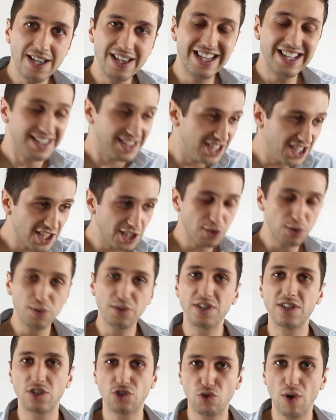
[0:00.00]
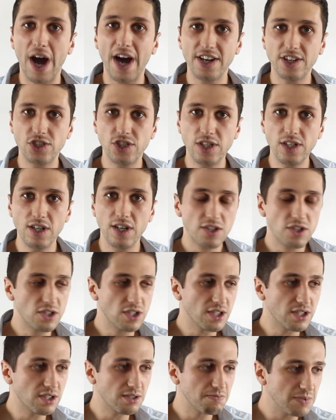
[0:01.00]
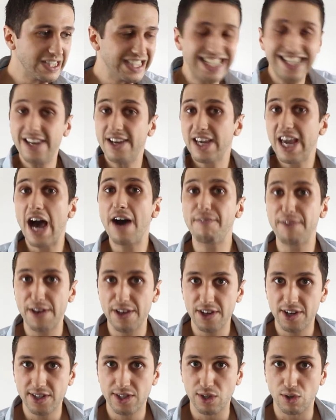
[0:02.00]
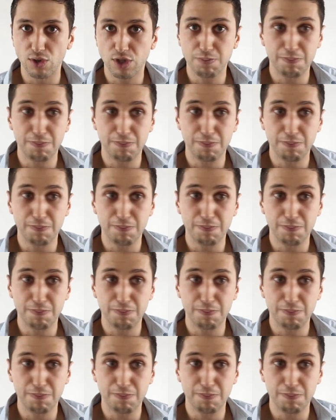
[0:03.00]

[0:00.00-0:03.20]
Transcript: that didn't do this strategy, just didn't have any results.